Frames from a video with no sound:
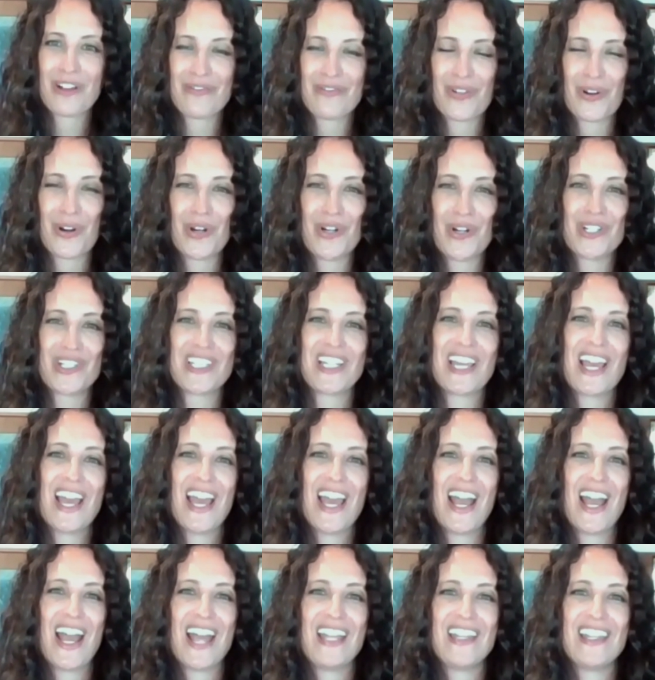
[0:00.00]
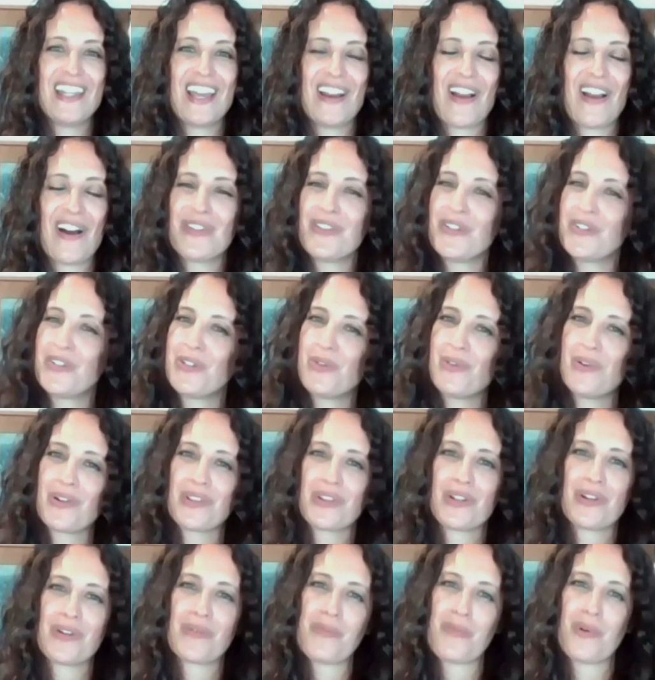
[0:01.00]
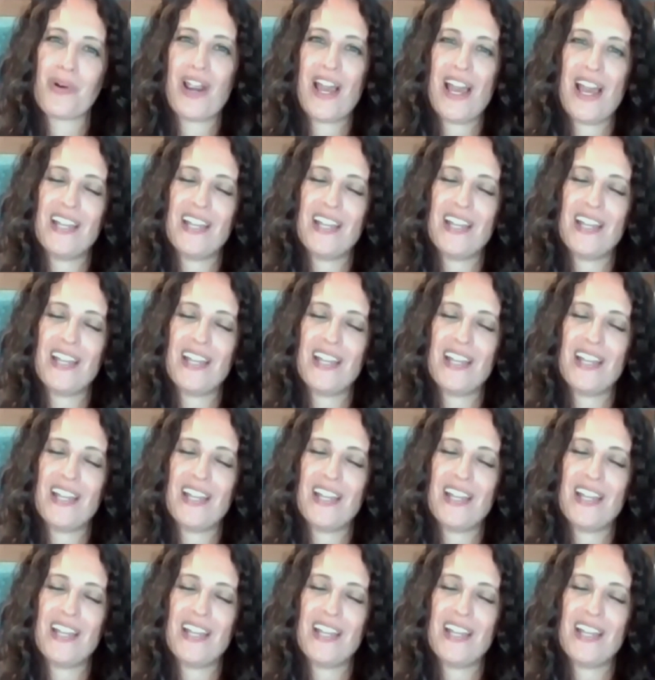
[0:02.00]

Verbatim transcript: at first, and then others who are a little more